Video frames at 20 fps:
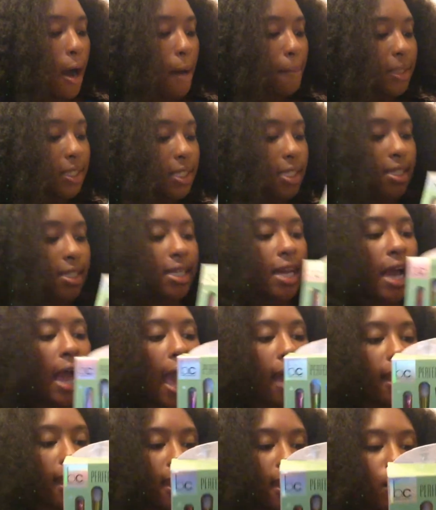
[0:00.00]
This is the
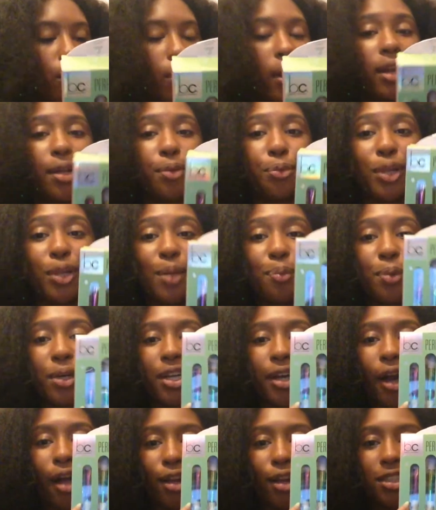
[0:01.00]
highlighting one. Really
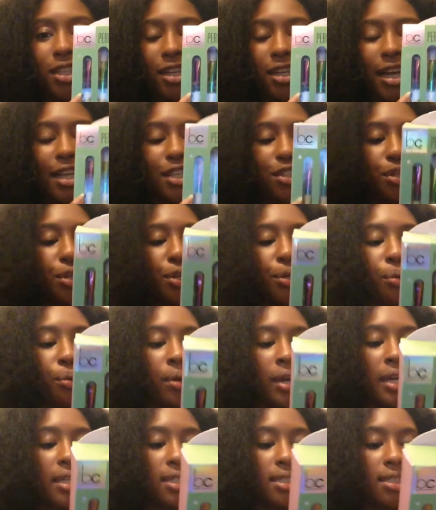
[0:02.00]
pretty color. It's a nice
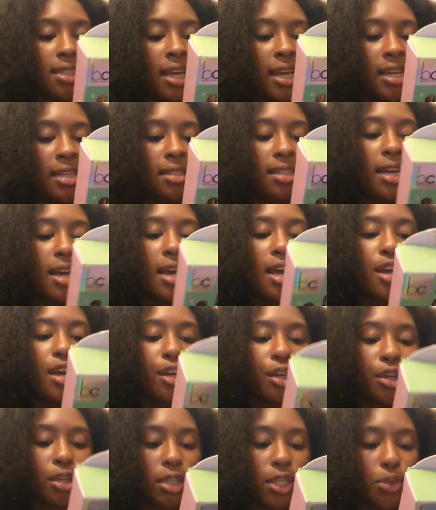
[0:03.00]
turquoise. It says
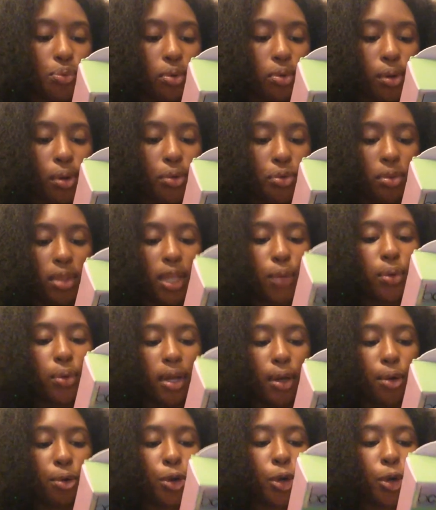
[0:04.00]
this one goes with liquid or